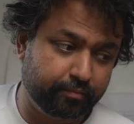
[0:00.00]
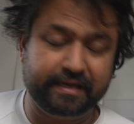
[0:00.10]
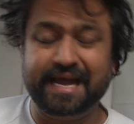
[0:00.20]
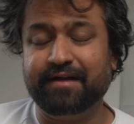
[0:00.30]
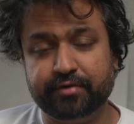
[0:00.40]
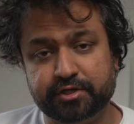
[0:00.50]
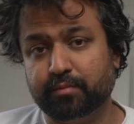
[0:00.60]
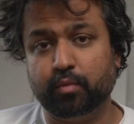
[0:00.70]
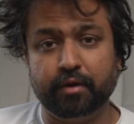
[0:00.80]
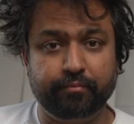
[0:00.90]
the average
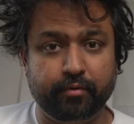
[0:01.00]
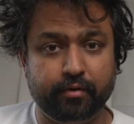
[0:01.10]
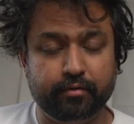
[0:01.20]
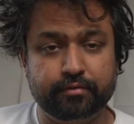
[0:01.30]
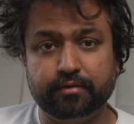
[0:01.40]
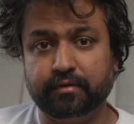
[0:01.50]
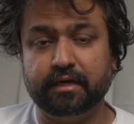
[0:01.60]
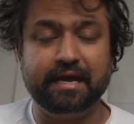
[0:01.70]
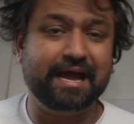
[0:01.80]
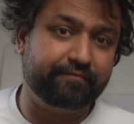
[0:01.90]
M1 Pro to
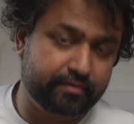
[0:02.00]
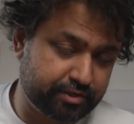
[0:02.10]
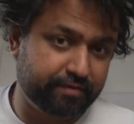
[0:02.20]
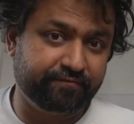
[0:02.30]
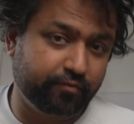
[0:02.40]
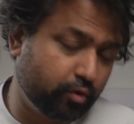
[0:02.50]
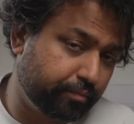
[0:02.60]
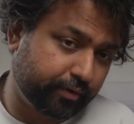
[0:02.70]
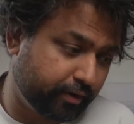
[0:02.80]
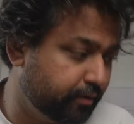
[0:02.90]
the average M4
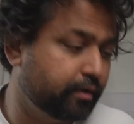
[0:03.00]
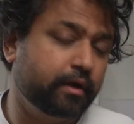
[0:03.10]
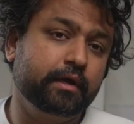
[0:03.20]
Pro,